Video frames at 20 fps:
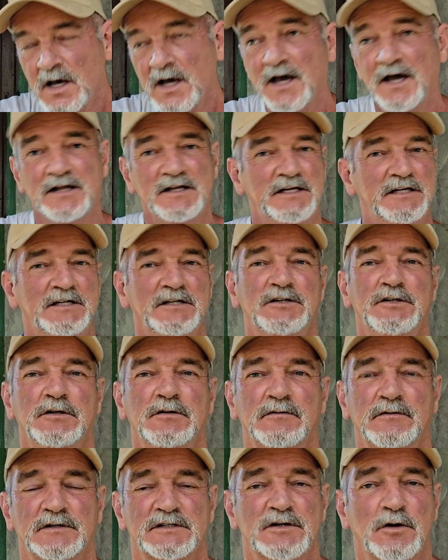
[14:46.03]
And he
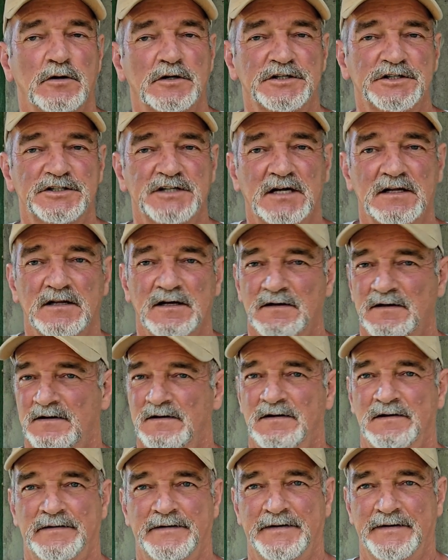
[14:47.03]
knew it was horseshit.
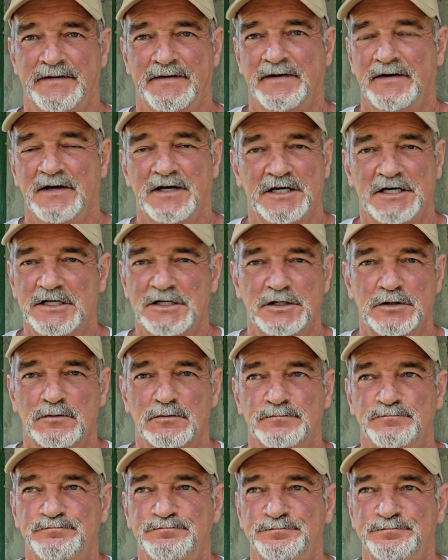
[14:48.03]
He knew.